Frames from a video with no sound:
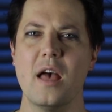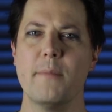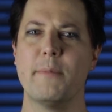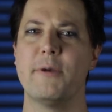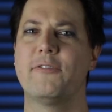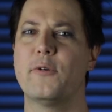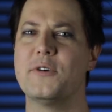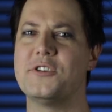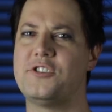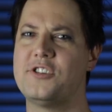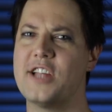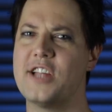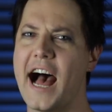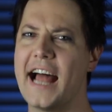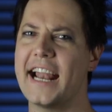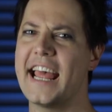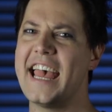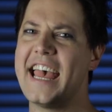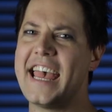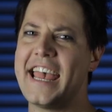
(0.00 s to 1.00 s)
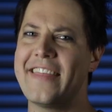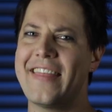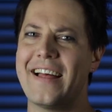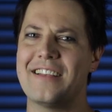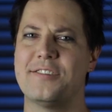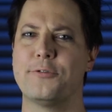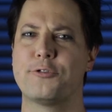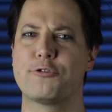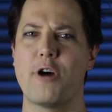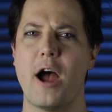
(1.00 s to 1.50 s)
Before we start, hit that
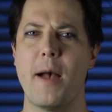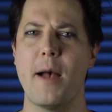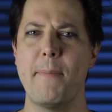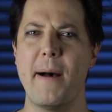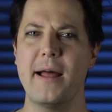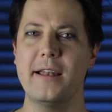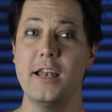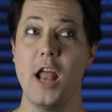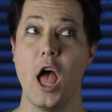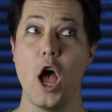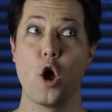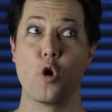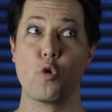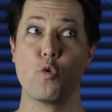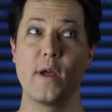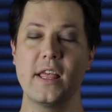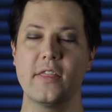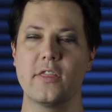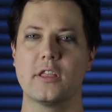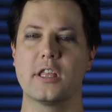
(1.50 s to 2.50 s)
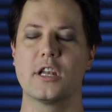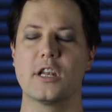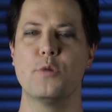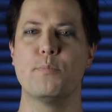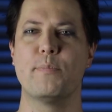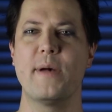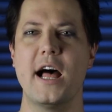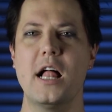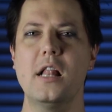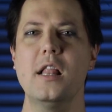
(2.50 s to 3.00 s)
subscribe button, ring the little
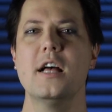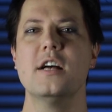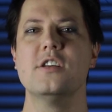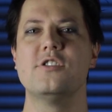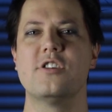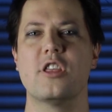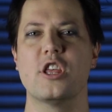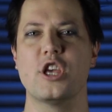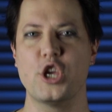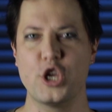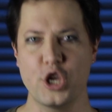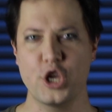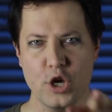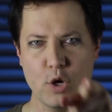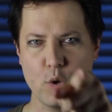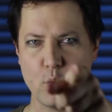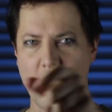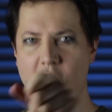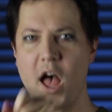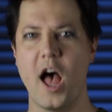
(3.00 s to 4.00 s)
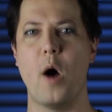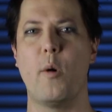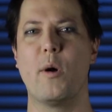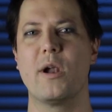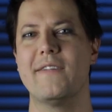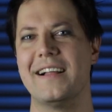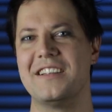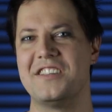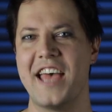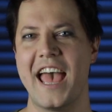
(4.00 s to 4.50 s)
bell so that you are one of
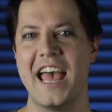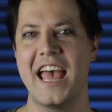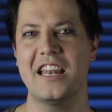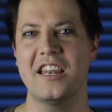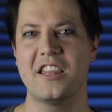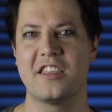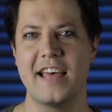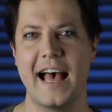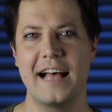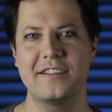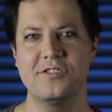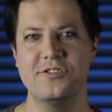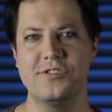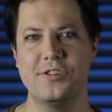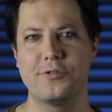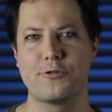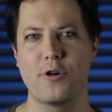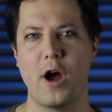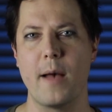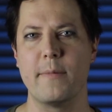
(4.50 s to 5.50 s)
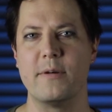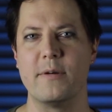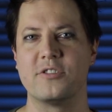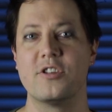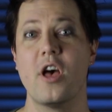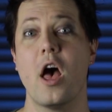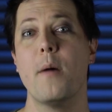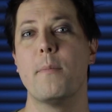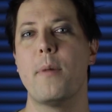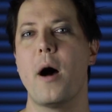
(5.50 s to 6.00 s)
our 10,000 subscribers
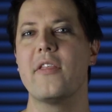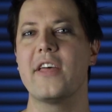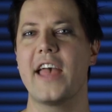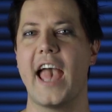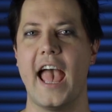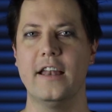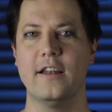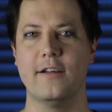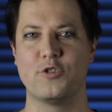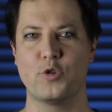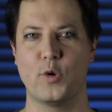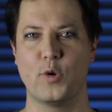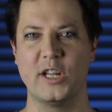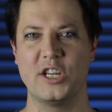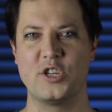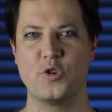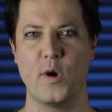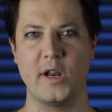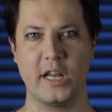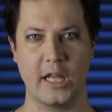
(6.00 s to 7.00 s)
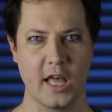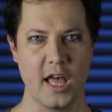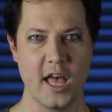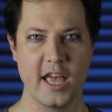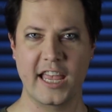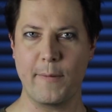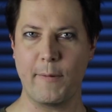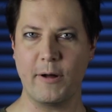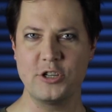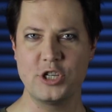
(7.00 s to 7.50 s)
by the end of 2020.
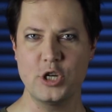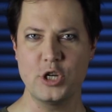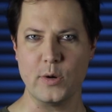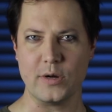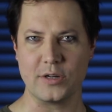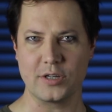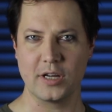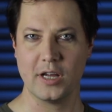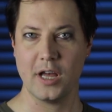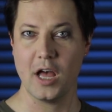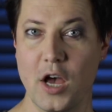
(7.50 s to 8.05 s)
Come on, do it.